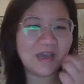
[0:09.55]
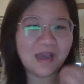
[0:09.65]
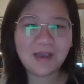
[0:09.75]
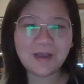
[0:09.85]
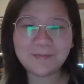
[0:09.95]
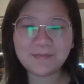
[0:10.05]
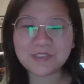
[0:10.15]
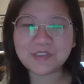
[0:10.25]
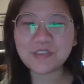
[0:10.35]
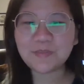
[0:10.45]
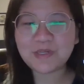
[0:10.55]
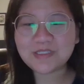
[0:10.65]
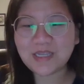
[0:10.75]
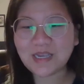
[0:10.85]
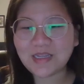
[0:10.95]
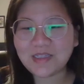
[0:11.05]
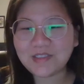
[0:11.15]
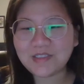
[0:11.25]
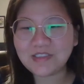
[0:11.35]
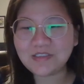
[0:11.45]
I'm super excited
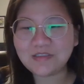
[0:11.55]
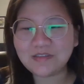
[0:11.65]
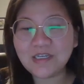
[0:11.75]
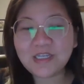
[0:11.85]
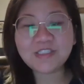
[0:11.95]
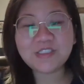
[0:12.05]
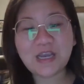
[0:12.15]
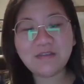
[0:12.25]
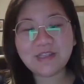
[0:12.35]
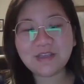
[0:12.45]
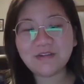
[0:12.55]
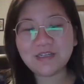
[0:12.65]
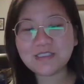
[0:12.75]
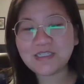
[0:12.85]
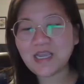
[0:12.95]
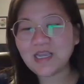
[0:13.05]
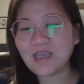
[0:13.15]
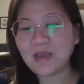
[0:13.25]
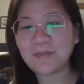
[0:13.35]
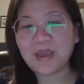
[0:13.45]
to chat with you all today
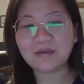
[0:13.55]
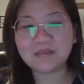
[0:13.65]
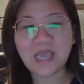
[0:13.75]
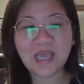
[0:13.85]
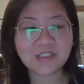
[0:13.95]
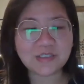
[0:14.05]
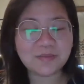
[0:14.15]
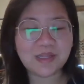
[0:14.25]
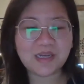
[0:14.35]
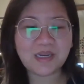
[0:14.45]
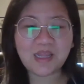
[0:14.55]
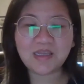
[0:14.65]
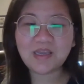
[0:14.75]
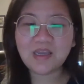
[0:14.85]
about action planning.